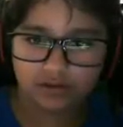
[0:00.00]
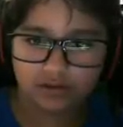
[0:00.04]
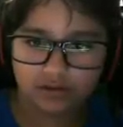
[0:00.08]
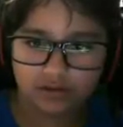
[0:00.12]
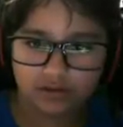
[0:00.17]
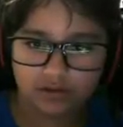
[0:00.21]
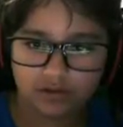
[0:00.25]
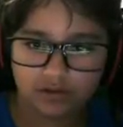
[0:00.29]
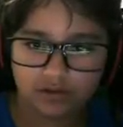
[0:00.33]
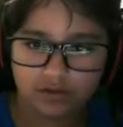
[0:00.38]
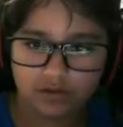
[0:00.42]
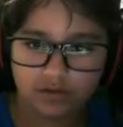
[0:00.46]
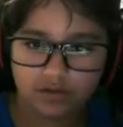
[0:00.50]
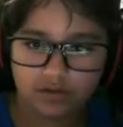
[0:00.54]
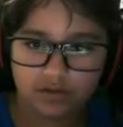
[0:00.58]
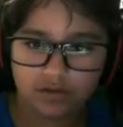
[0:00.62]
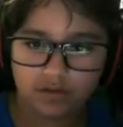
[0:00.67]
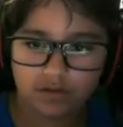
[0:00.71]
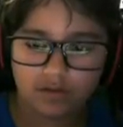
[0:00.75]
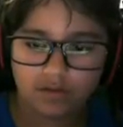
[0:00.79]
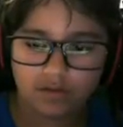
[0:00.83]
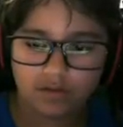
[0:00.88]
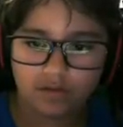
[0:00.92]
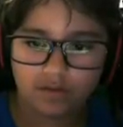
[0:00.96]

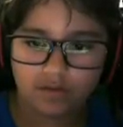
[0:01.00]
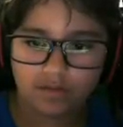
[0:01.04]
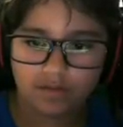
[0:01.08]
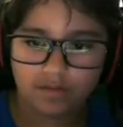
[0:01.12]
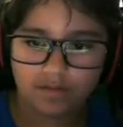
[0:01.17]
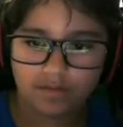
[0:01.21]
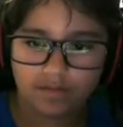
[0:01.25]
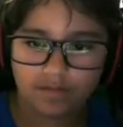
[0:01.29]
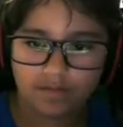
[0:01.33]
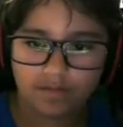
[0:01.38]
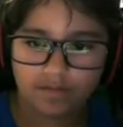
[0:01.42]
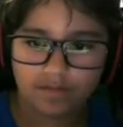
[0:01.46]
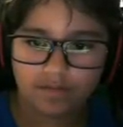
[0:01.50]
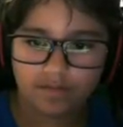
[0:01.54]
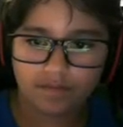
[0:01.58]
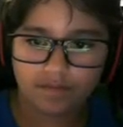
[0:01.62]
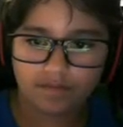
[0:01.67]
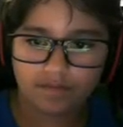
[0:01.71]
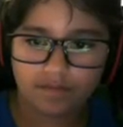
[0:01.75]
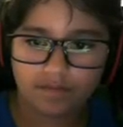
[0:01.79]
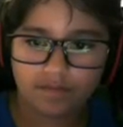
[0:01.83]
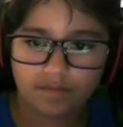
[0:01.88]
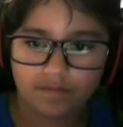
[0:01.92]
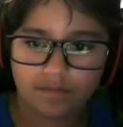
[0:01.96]

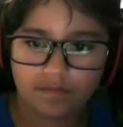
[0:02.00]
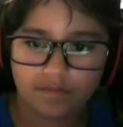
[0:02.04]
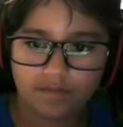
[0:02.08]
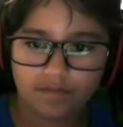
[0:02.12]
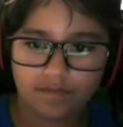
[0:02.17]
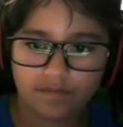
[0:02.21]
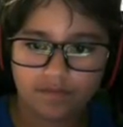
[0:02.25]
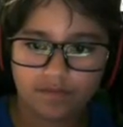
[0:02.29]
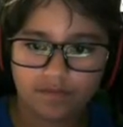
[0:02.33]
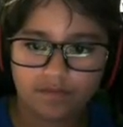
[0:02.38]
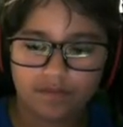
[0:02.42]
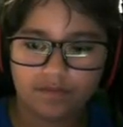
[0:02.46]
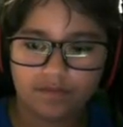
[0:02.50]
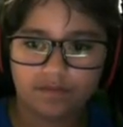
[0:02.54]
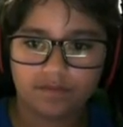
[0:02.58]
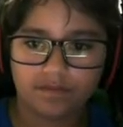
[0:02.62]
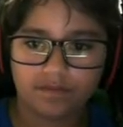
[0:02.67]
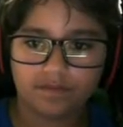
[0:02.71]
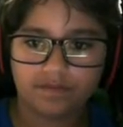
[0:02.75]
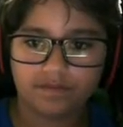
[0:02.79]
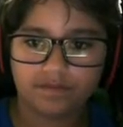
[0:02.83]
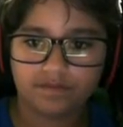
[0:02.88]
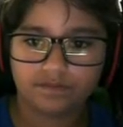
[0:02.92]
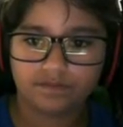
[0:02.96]

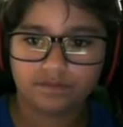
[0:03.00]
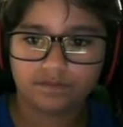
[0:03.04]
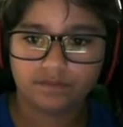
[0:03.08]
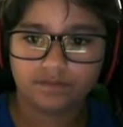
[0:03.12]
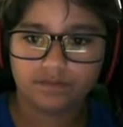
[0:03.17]
[no speech]